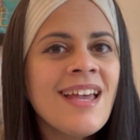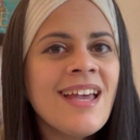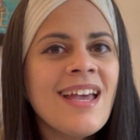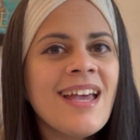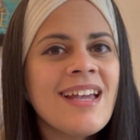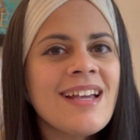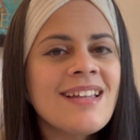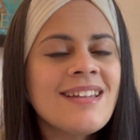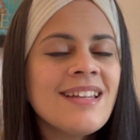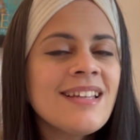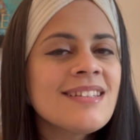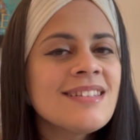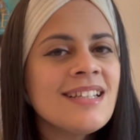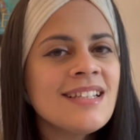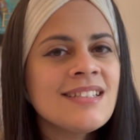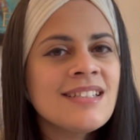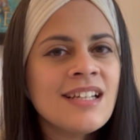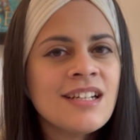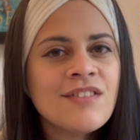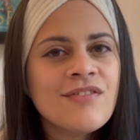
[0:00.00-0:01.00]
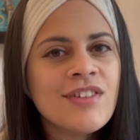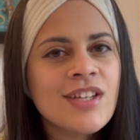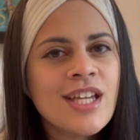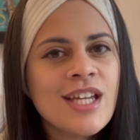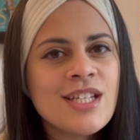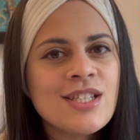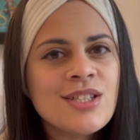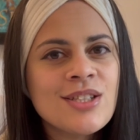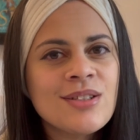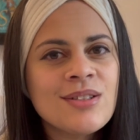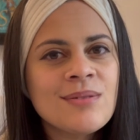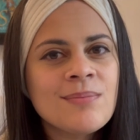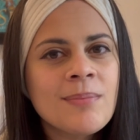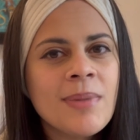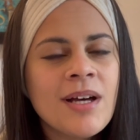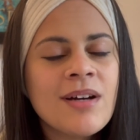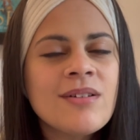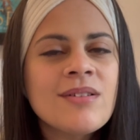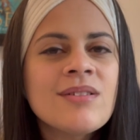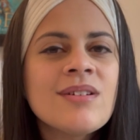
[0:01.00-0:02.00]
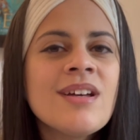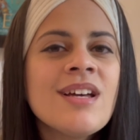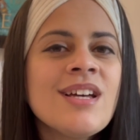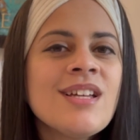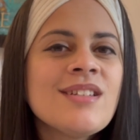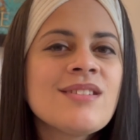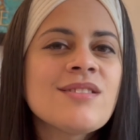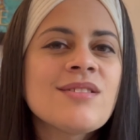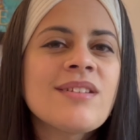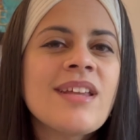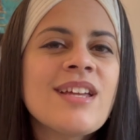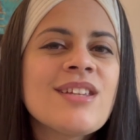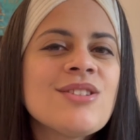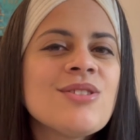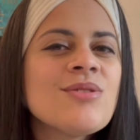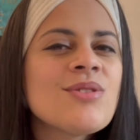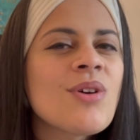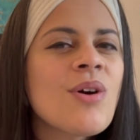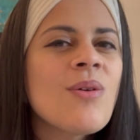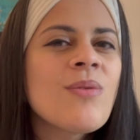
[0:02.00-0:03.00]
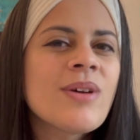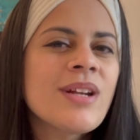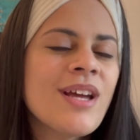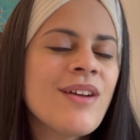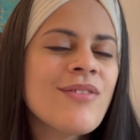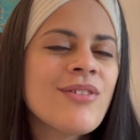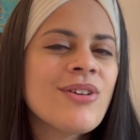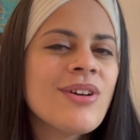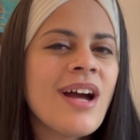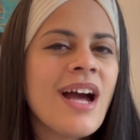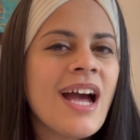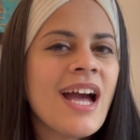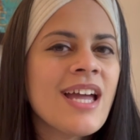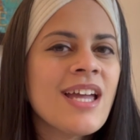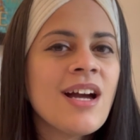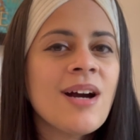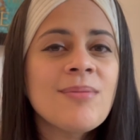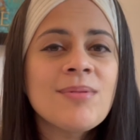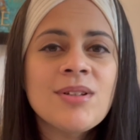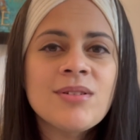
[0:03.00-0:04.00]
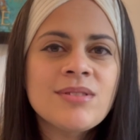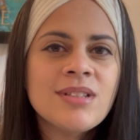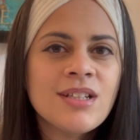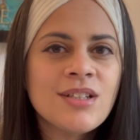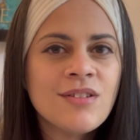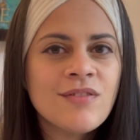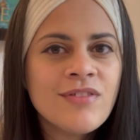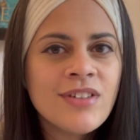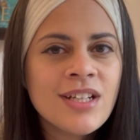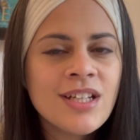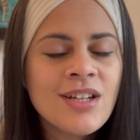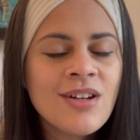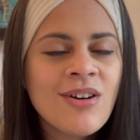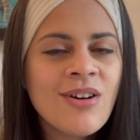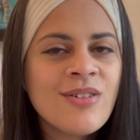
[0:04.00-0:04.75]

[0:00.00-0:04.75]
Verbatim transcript: and click the notification bell so that you know whenever I upload a new video.